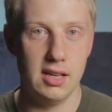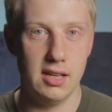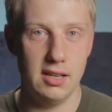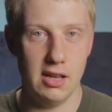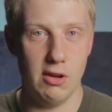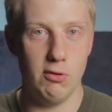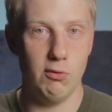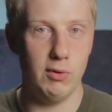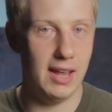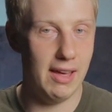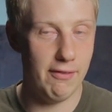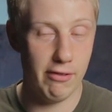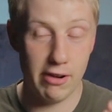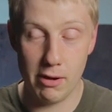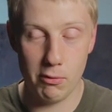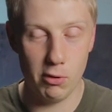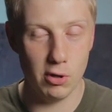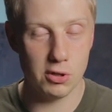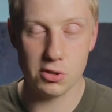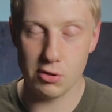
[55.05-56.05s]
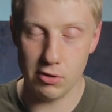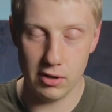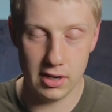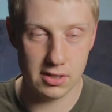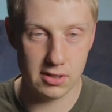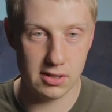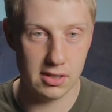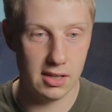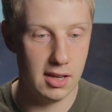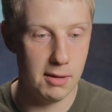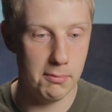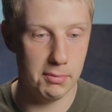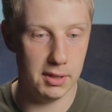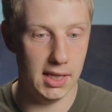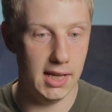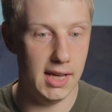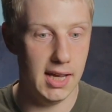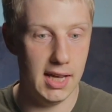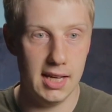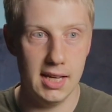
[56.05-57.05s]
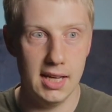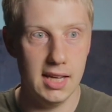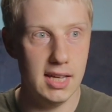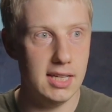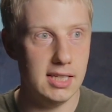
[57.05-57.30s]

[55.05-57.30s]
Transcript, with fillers: Now, whenever I watch Chris play,